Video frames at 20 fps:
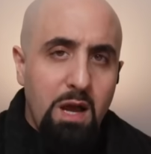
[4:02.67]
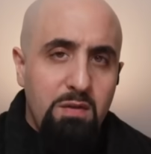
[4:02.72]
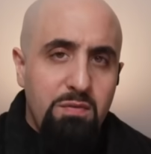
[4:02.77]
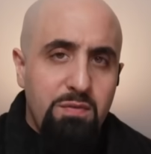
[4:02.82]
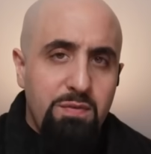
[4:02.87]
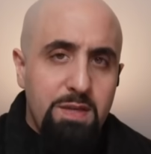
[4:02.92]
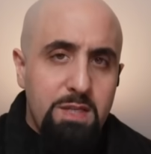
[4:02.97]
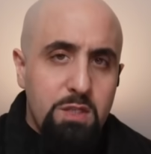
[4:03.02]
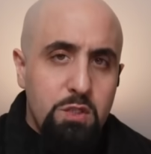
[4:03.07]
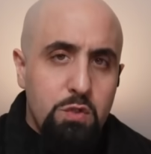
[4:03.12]

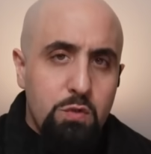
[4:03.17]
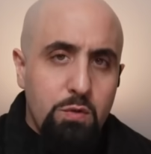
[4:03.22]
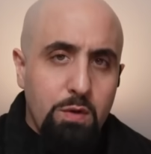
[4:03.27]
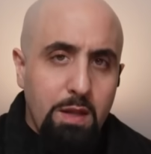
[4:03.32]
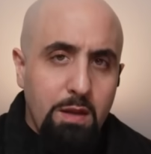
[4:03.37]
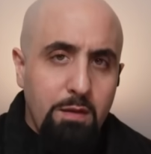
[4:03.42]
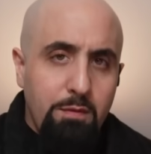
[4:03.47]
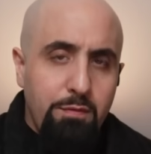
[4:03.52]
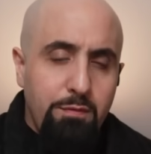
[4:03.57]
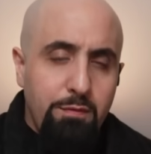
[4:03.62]
of
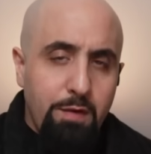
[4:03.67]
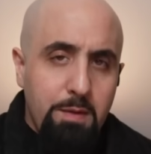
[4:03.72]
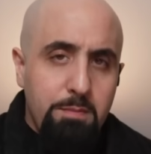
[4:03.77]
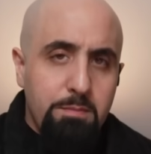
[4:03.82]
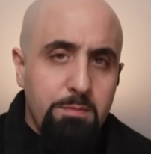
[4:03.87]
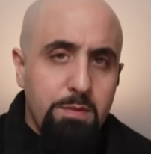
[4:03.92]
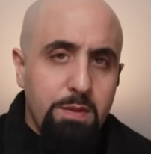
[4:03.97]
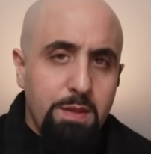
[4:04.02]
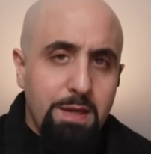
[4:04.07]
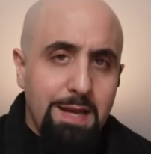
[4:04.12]
Israel
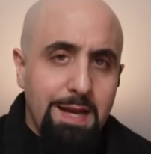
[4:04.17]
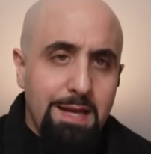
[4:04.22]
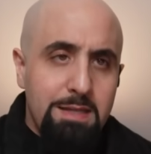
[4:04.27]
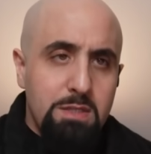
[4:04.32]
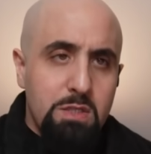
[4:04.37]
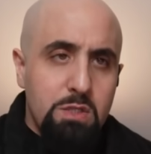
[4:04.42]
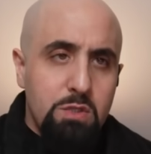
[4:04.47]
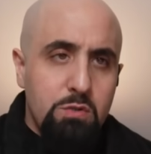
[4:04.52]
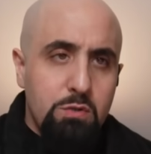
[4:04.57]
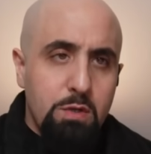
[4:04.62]
from the
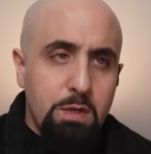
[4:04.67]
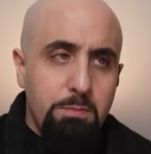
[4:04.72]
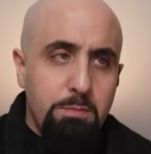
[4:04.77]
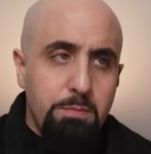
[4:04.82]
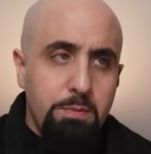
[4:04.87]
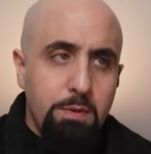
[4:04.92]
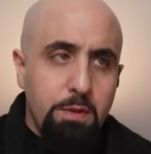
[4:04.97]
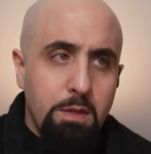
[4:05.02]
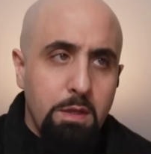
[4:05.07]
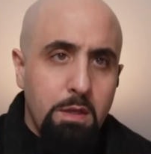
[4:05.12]
Gaza
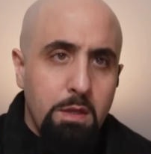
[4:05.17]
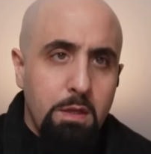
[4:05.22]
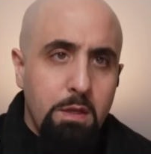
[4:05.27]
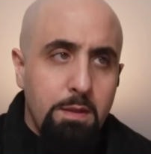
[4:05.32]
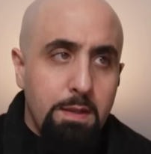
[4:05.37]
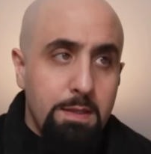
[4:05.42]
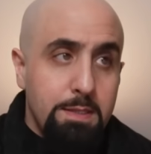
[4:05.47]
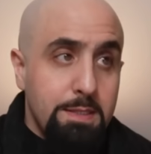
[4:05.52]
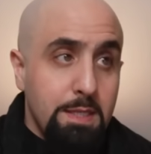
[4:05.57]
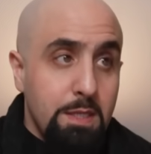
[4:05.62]
Strip,
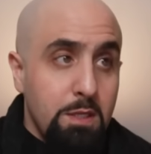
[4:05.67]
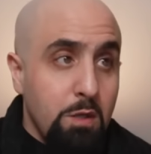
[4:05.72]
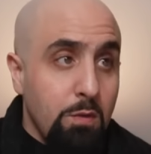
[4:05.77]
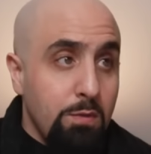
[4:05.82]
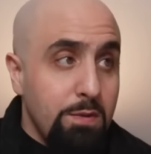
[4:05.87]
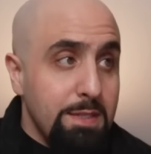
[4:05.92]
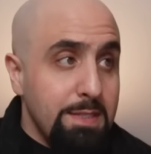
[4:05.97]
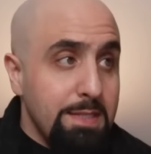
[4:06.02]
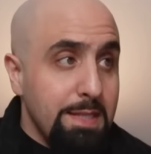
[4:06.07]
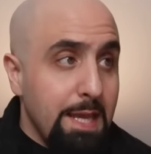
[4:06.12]
they said,
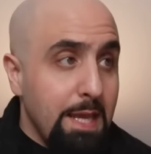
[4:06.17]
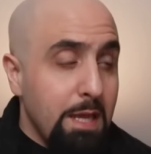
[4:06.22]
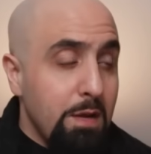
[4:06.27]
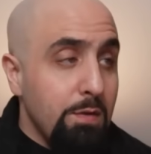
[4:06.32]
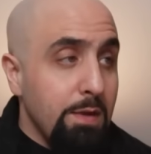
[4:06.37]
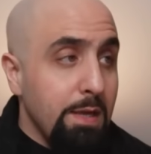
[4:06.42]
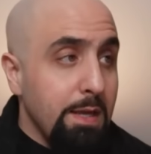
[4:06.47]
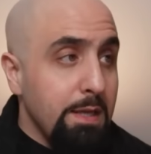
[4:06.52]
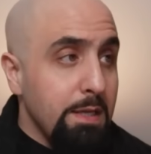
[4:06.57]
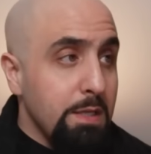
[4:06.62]
no, this
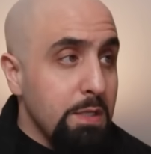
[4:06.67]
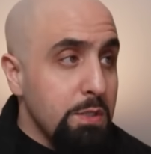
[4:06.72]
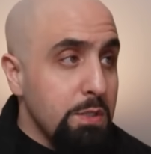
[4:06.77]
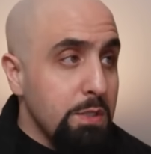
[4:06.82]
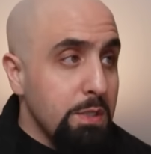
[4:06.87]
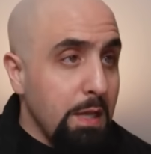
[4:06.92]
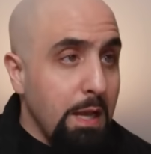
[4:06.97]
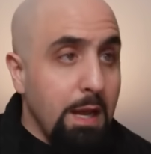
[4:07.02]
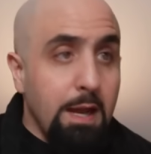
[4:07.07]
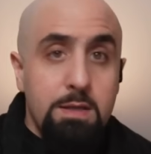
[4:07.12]
area
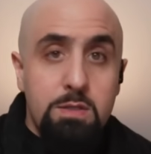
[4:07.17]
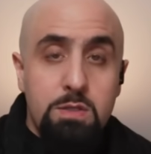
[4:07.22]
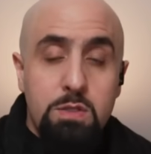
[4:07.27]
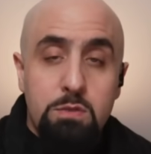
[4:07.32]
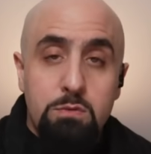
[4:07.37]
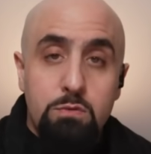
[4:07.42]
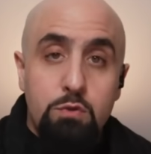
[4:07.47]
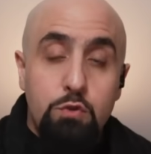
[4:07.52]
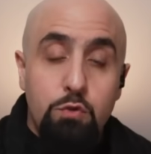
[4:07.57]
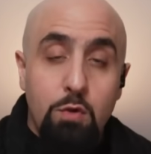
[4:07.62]
has
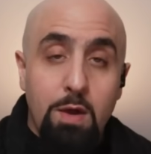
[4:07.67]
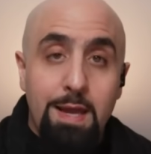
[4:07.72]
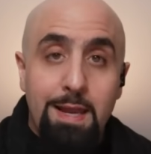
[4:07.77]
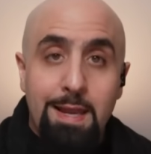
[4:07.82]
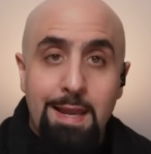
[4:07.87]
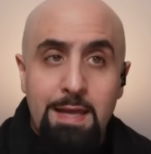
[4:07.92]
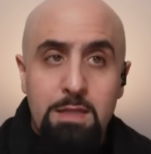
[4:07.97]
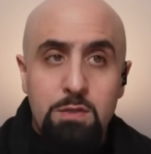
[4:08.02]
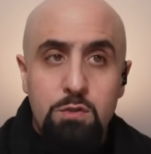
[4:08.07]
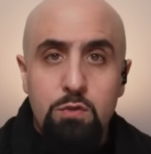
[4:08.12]
a
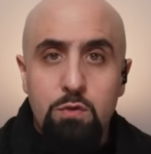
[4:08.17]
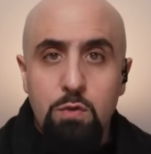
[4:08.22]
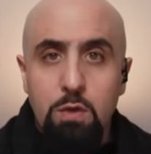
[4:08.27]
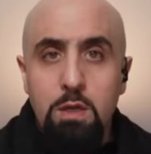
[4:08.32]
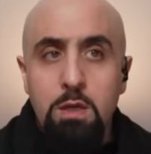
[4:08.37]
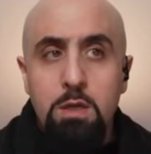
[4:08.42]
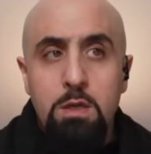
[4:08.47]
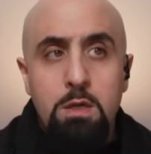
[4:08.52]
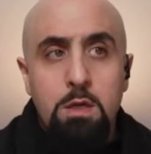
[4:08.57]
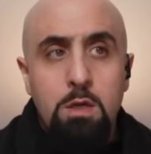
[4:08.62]

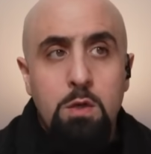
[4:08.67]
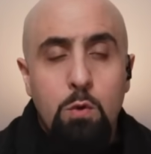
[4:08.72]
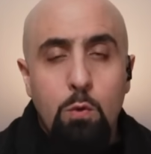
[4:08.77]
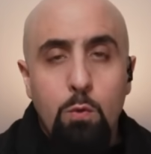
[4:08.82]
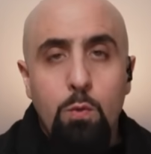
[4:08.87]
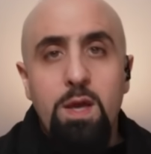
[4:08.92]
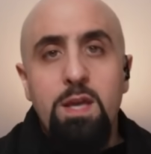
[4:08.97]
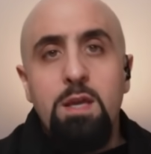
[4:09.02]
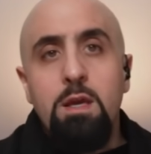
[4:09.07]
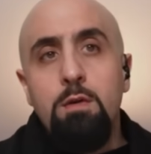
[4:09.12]
trilateral
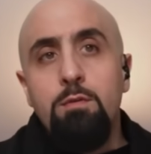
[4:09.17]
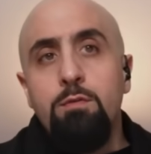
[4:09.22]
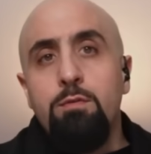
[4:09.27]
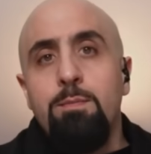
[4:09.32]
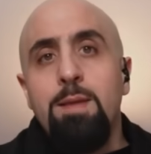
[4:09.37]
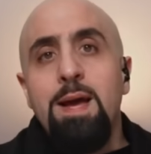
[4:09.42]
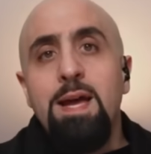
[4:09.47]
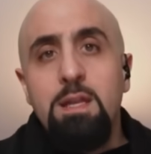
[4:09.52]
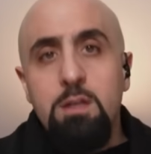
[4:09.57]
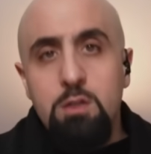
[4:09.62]
way
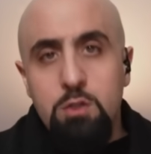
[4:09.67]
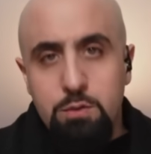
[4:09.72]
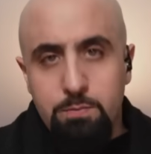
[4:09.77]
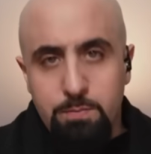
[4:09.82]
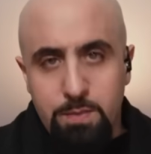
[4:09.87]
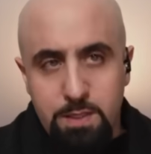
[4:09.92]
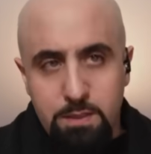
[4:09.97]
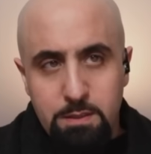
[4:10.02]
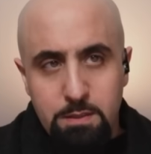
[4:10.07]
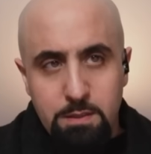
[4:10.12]
of
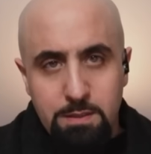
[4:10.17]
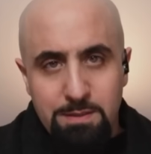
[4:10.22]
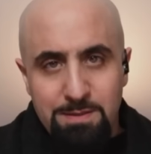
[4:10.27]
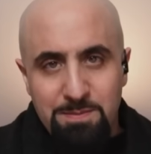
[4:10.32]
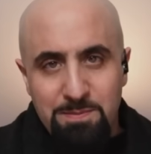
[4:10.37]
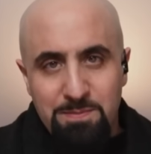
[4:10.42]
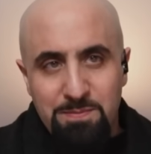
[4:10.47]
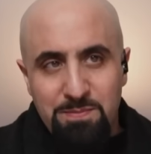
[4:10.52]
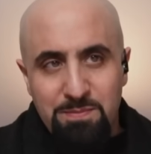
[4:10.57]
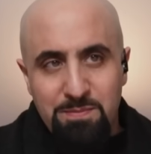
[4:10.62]
management.
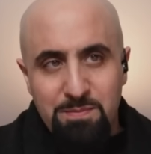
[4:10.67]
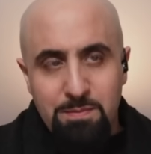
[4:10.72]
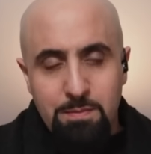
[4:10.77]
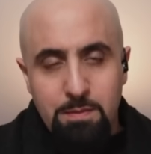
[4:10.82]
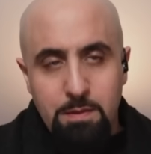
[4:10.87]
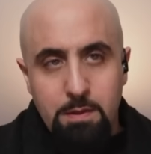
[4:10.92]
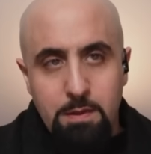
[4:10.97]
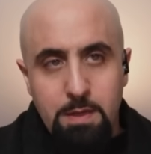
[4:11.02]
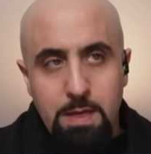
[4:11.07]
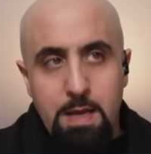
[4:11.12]

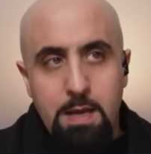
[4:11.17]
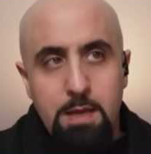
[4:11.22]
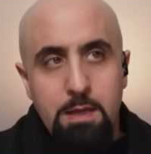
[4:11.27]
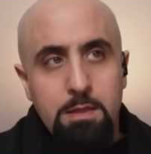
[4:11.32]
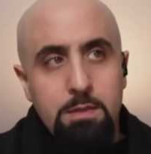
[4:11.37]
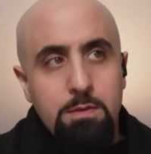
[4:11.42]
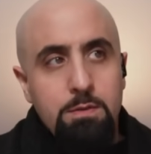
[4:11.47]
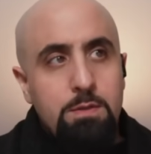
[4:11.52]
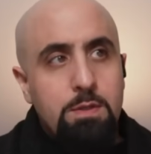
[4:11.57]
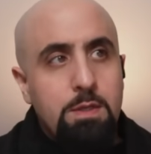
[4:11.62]

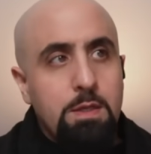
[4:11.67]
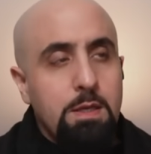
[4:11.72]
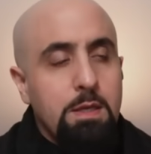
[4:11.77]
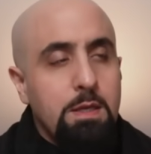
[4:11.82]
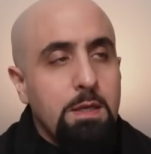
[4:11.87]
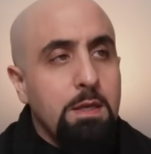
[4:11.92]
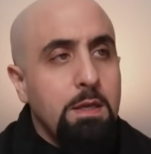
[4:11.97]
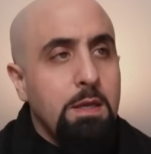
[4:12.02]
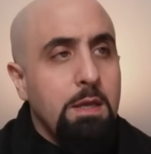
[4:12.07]
And